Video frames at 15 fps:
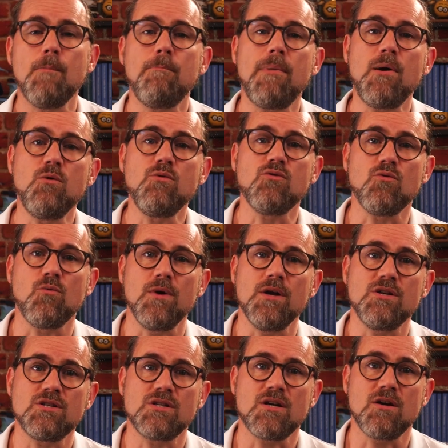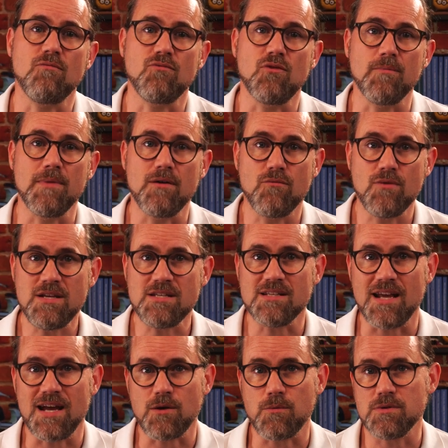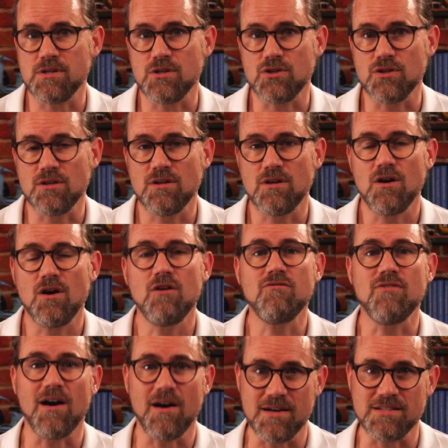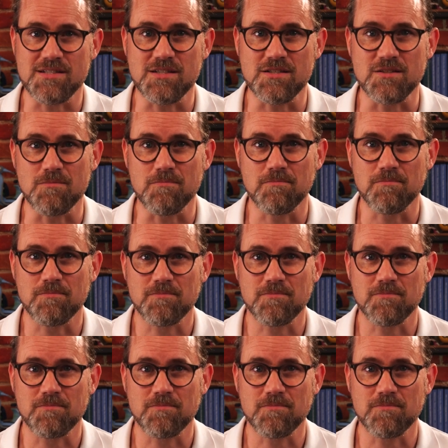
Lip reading: both of which come from their recent acquisition of iSystem.